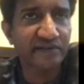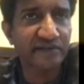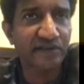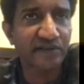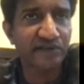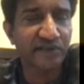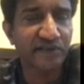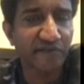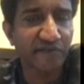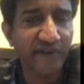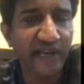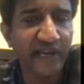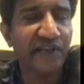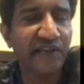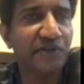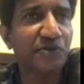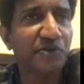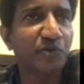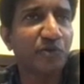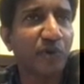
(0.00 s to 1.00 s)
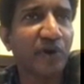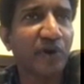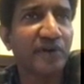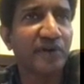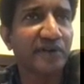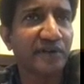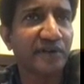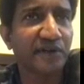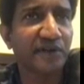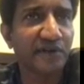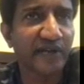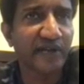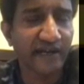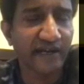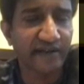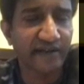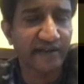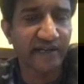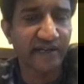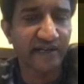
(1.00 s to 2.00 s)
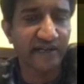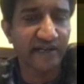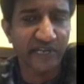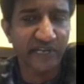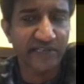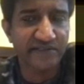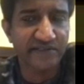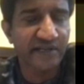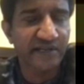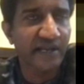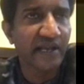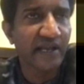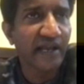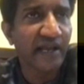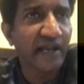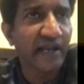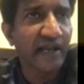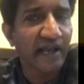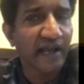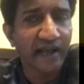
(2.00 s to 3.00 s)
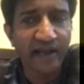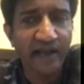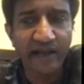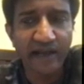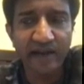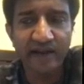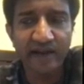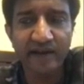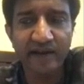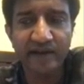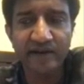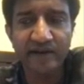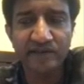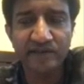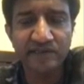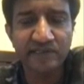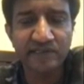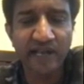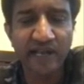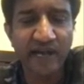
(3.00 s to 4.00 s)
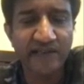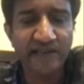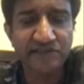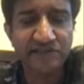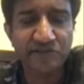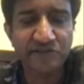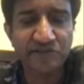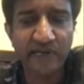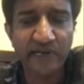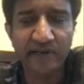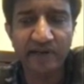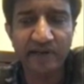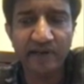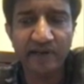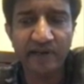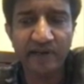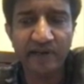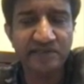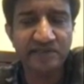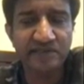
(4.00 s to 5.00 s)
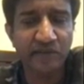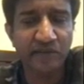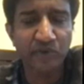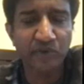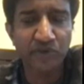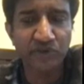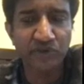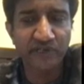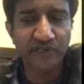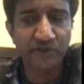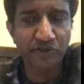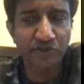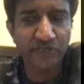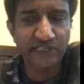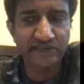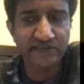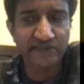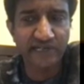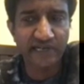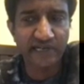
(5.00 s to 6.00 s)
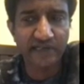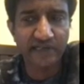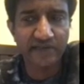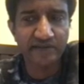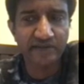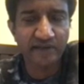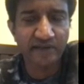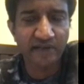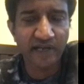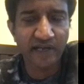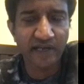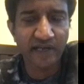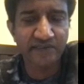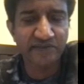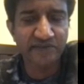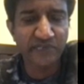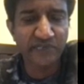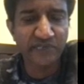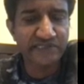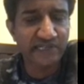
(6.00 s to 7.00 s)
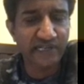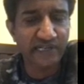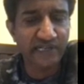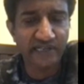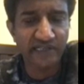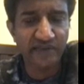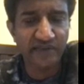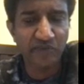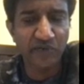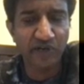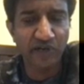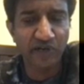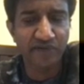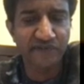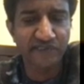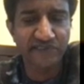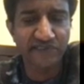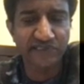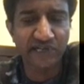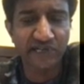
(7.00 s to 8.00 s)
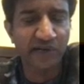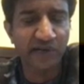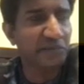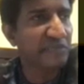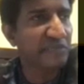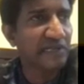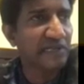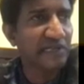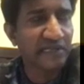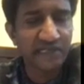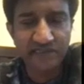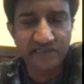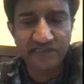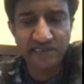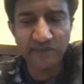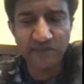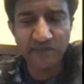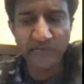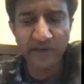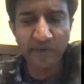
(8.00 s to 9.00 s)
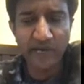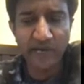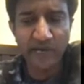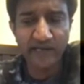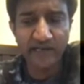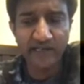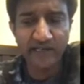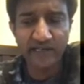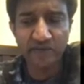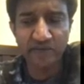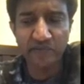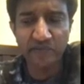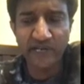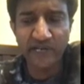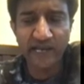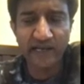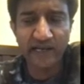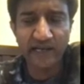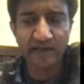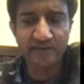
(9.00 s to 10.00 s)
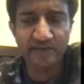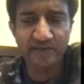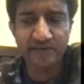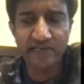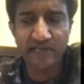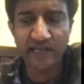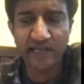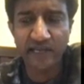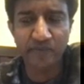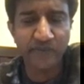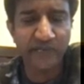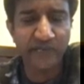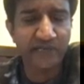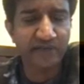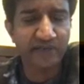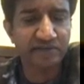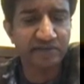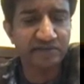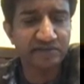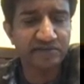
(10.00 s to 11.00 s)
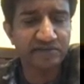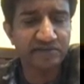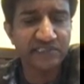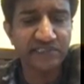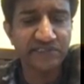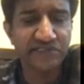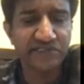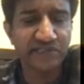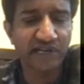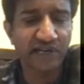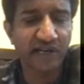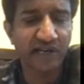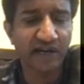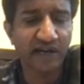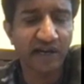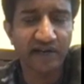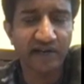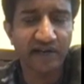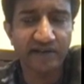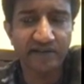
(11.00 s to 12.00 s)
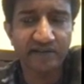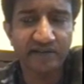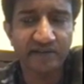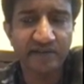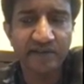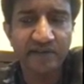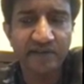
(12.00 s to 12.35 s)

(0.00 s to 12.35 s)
So the way you wanted to get that image. And the last one is about the Noah's Ark. I just mentioned like in the middle of the storm, some dramatic, miraculous, epic digital art.